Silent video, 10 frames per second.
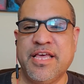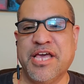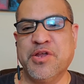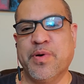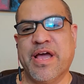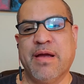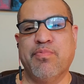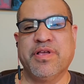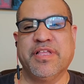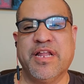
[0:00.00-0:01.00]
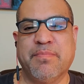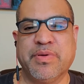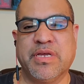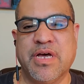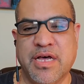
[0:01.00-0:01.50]
Anyway, I bring that up
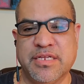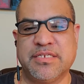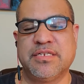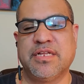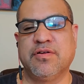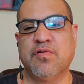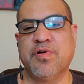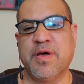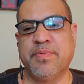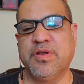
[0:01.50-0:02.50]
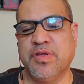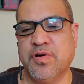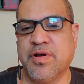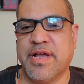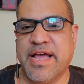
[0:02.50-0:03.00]
because growing up in New
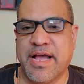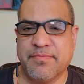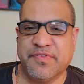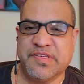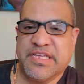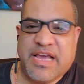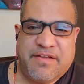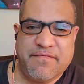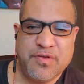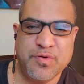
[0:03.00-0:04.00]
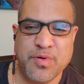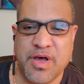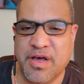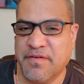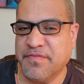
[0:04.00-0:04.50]
York, I obviously had a view
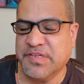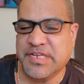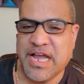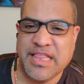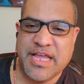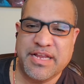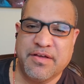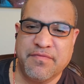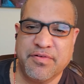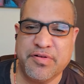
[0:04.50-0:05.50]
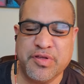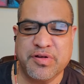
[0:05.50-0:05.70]
of the skyline over in New York